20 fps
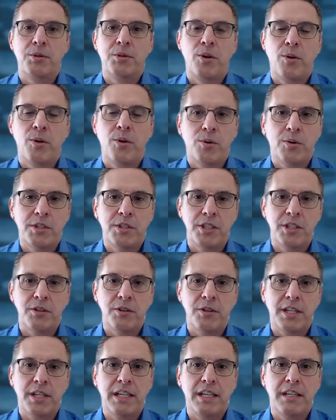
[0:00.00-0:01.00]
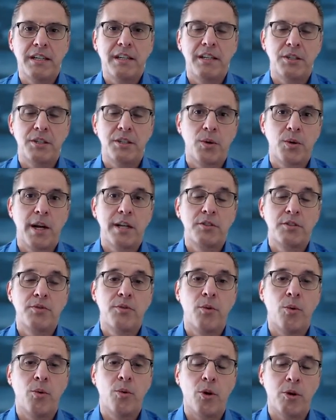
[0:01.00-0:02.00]
TotalAgility can
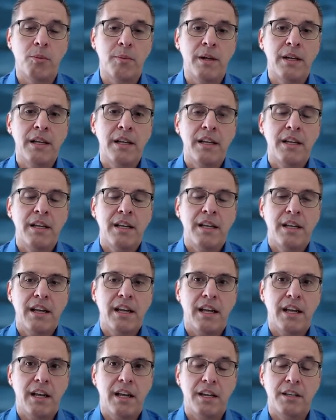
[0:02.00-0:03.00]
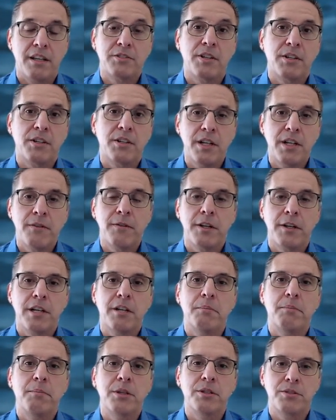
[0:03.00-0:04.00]
transform a
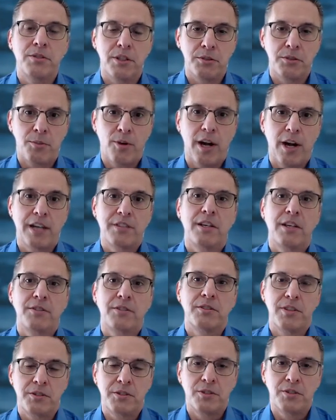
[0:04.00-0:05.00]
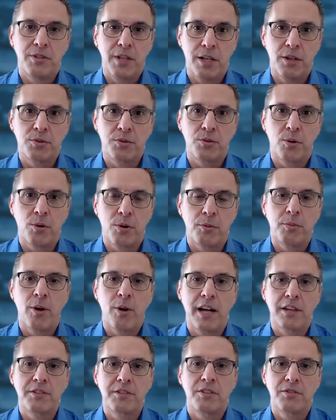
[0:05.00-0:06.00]
significant business process, such as sales order
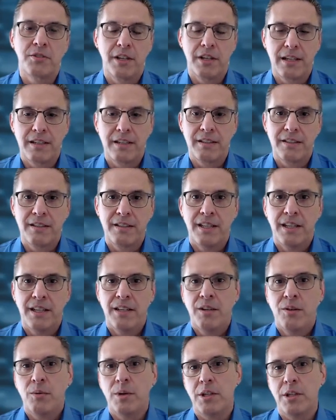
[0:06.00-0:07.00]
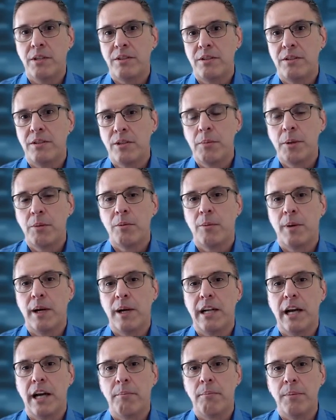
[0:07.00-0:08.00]
processing. What some people might
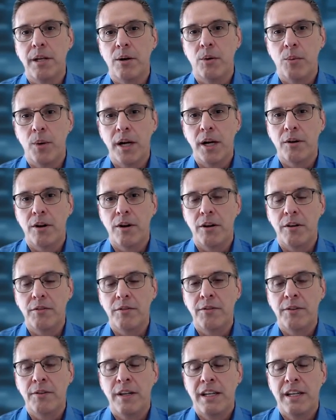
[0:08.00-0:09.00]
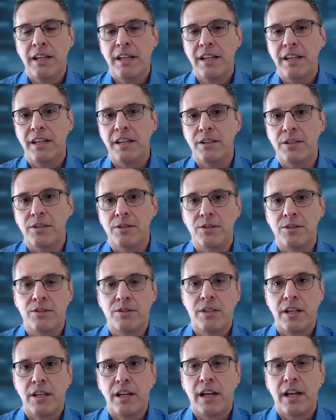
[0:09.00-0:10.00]
not be aware of
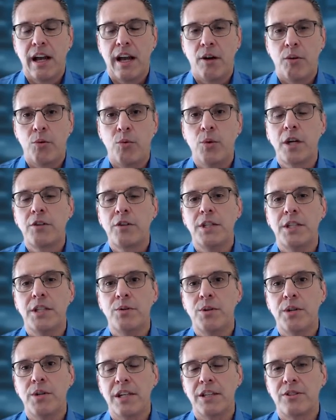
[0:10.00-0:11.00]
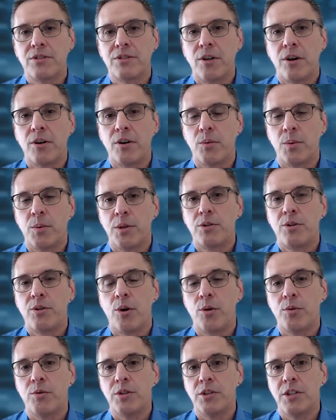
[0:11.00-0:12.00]
is how quickly you can get started with
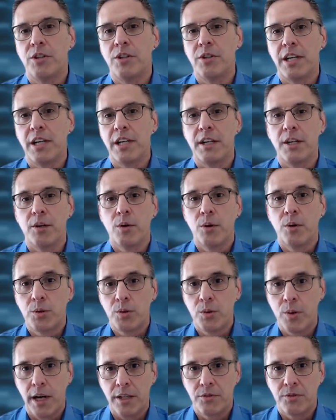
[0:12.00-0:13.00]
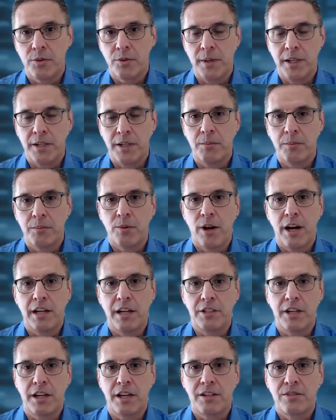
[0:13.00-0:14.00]
TotalAgility on your own transformation
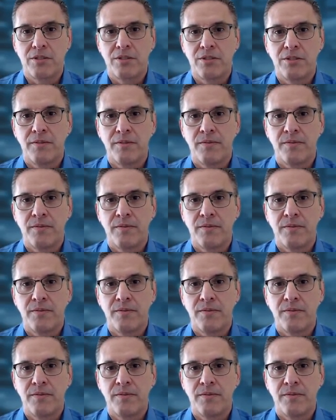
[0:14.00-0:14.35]
projects.